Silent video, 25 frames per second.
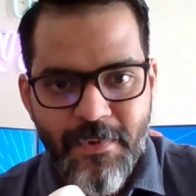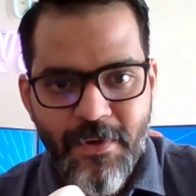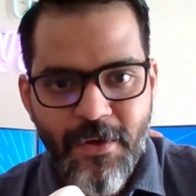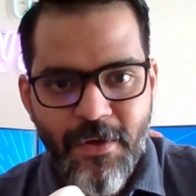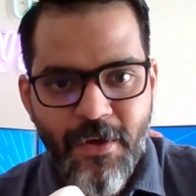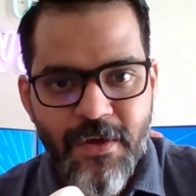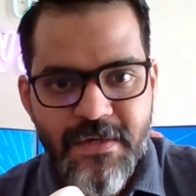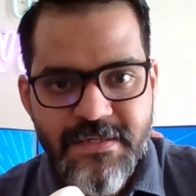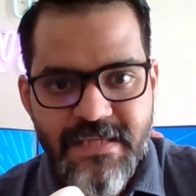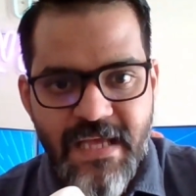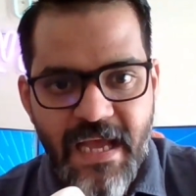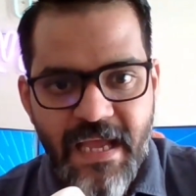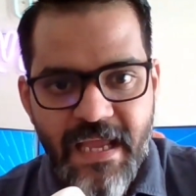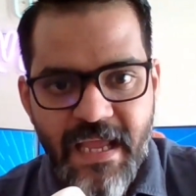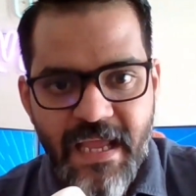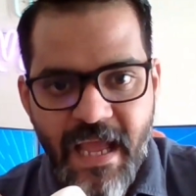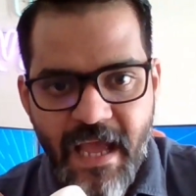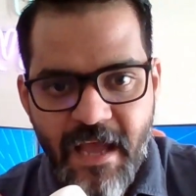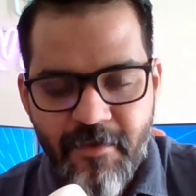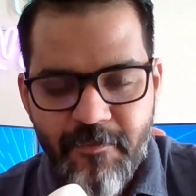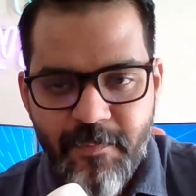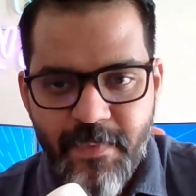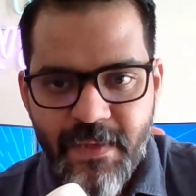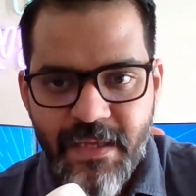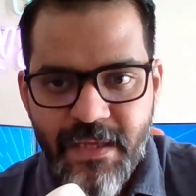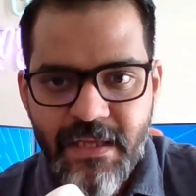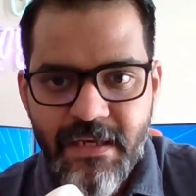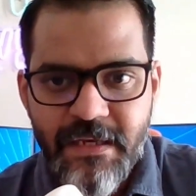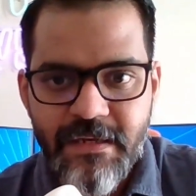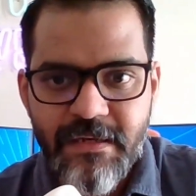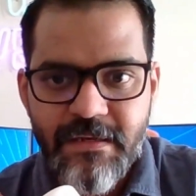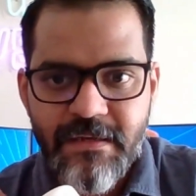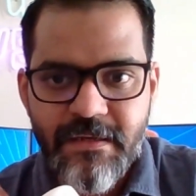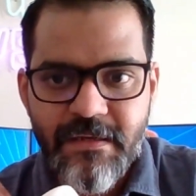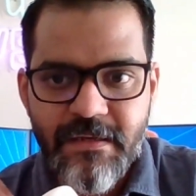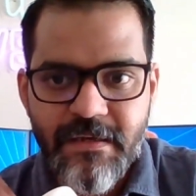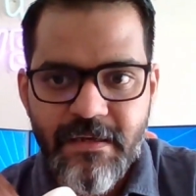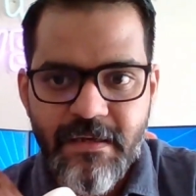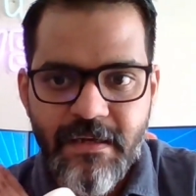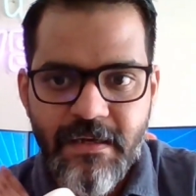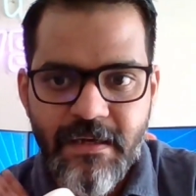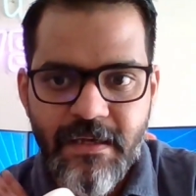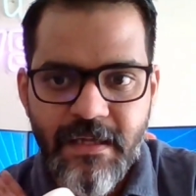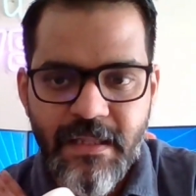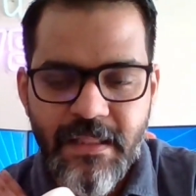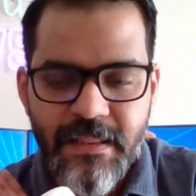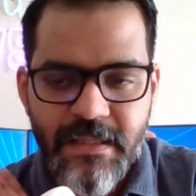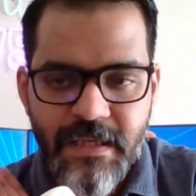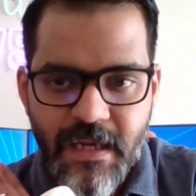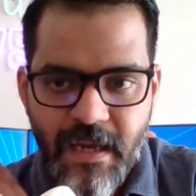Because I have been
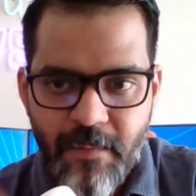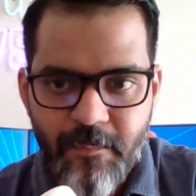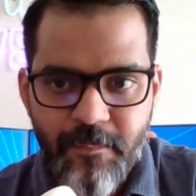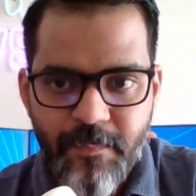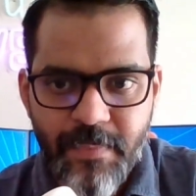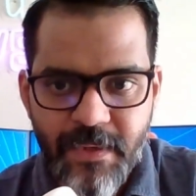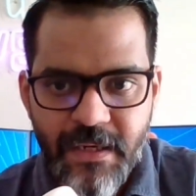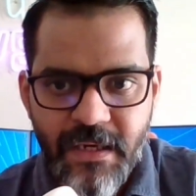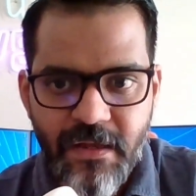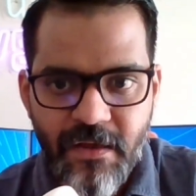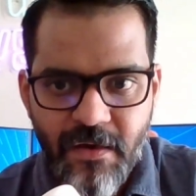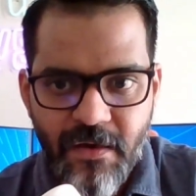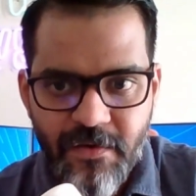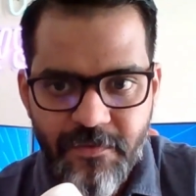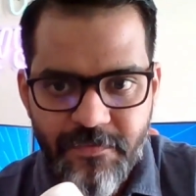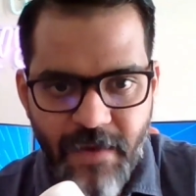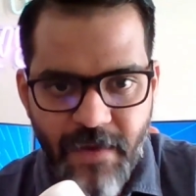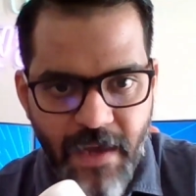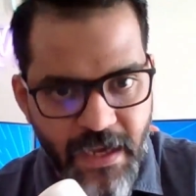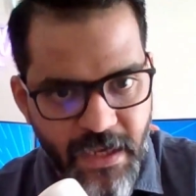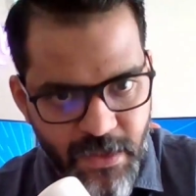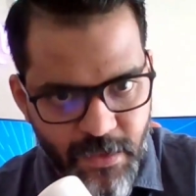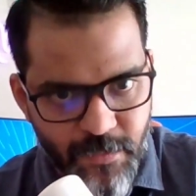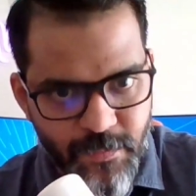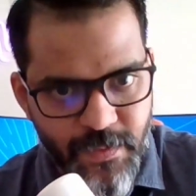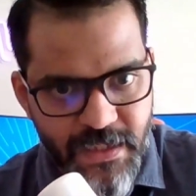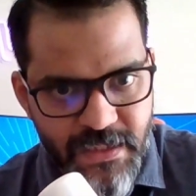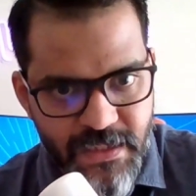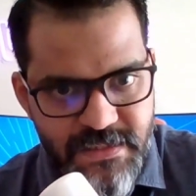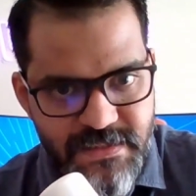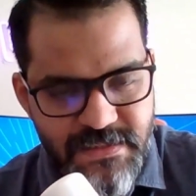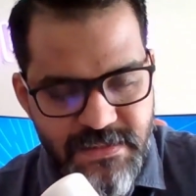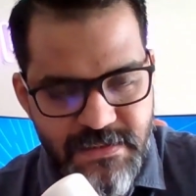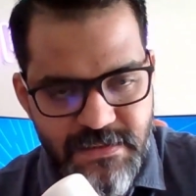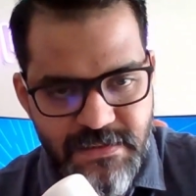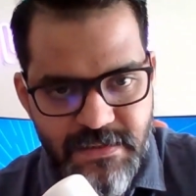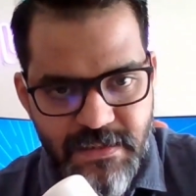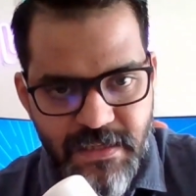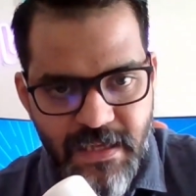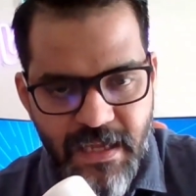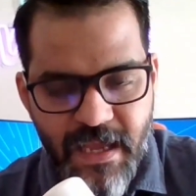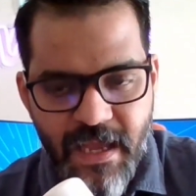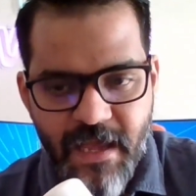uh, in the company of Ayurveds.